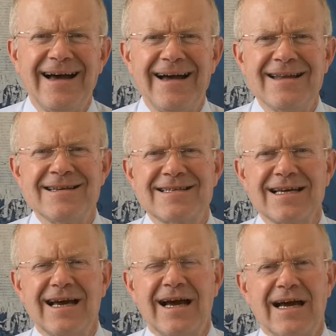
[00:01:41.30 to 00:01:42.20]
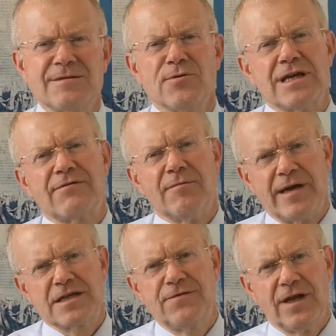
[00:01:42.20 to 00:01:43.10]
And I suppose I've got
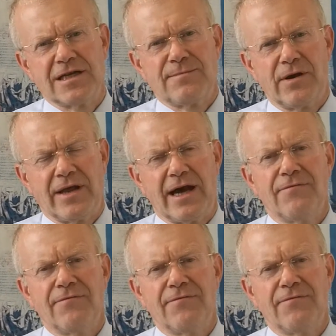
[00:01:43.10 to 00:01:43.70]
mixed feelings about that.